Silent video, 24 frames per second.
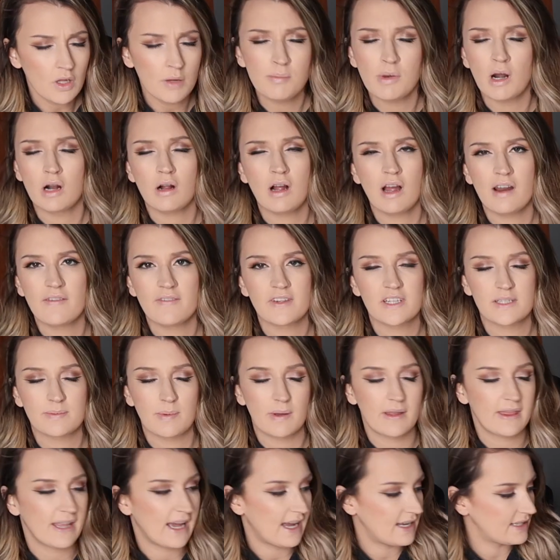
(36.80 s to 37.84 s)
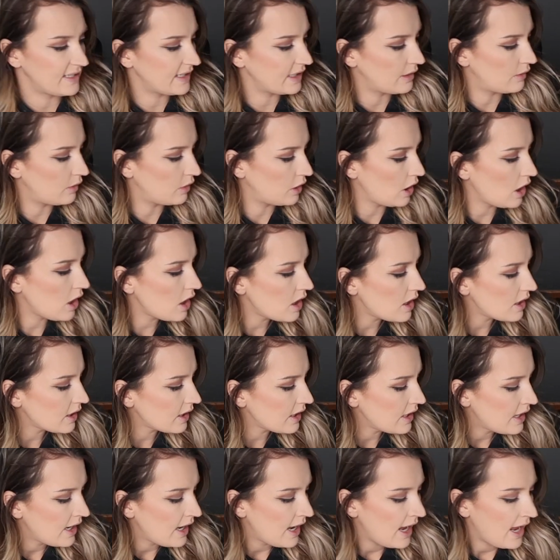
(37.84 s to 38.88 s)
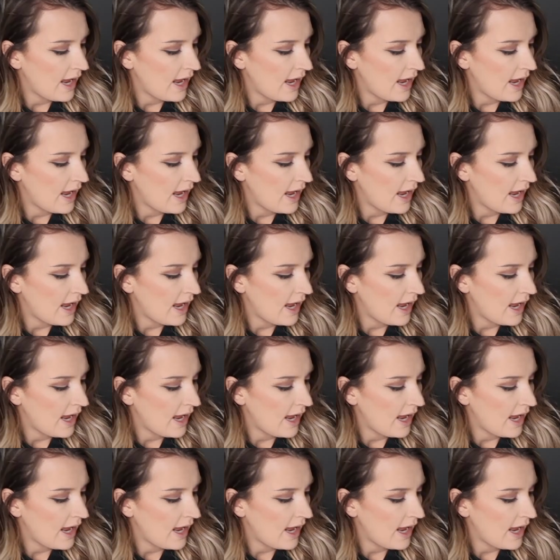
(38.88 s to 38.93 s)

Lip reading: but I'll kind of explain that as I go along.